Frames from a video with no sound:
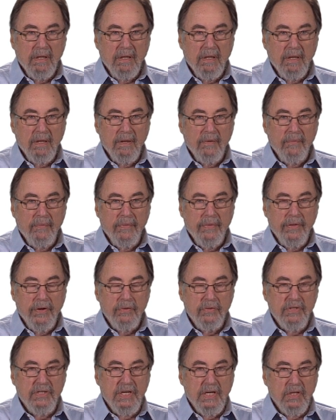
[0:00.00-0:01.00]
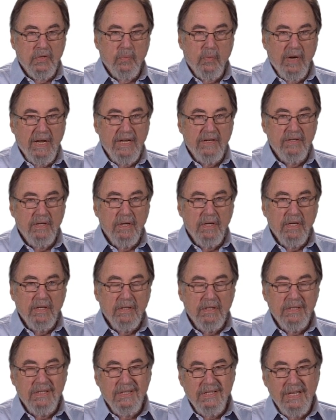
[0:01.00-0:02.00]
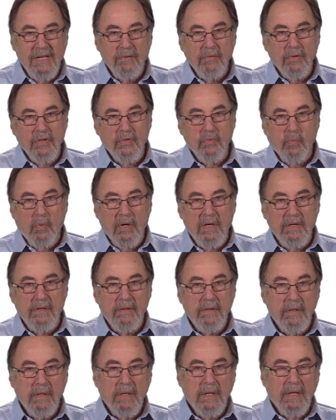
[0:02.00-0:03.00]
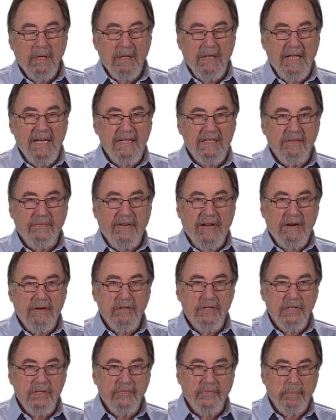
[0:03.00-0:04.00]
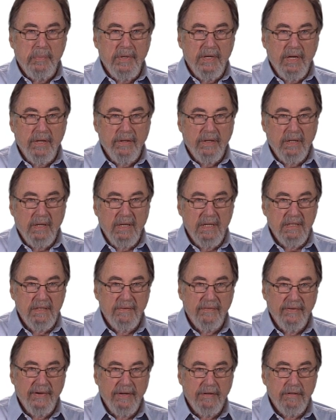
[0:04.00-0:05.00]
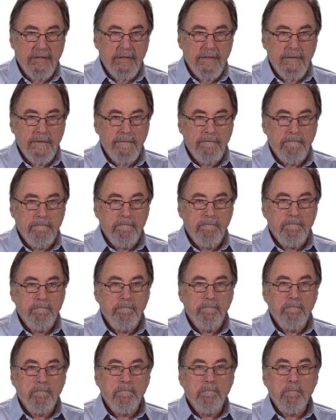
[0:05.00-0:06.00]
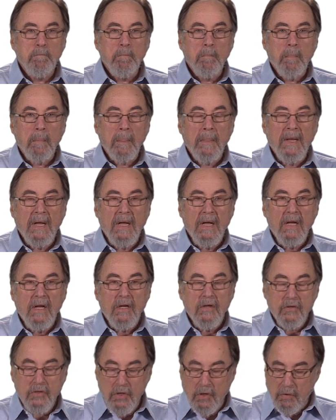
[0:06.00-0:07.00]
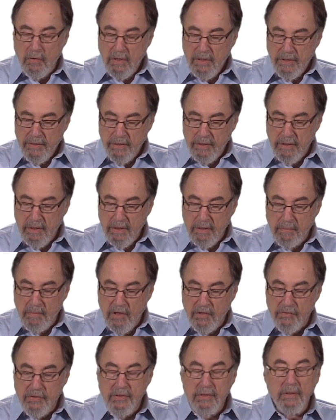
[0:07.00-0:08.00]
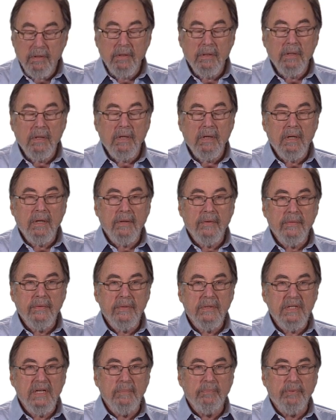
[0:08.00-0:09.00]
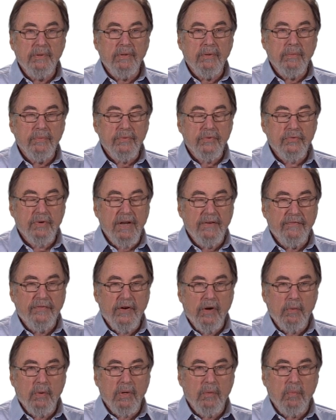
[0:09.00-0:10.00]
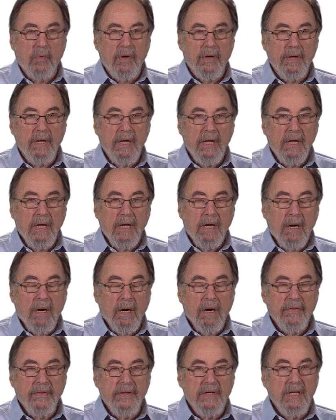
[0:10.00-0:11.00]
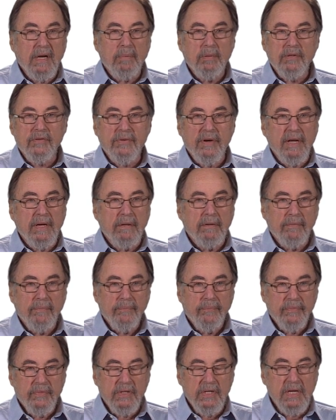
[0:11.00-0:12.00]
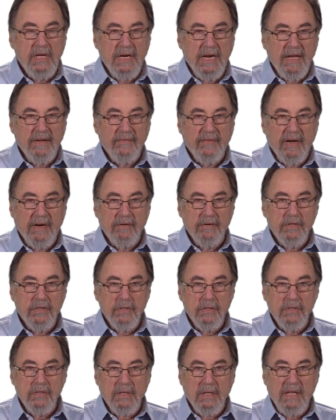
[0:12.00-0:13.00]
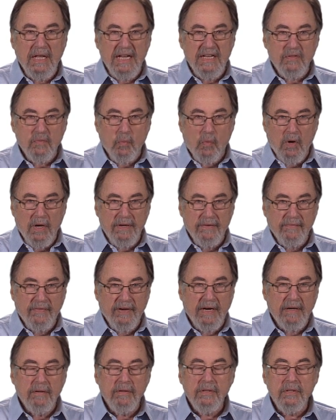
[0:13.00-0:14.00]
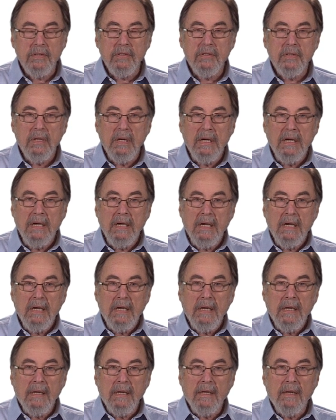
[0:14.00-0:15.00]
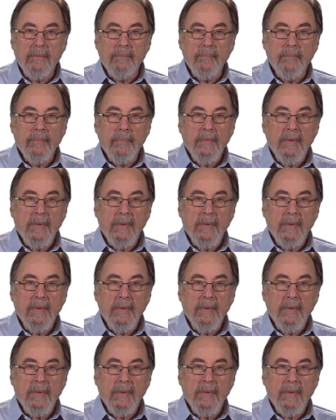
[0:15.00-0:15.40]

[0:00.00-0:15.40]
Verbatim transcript: uh, those six ways distinguish one class of viruses from another class of viruses. So the, the most uh, simple, straightforward one are the double-strand DNA viruses, class 1 viruses. Um,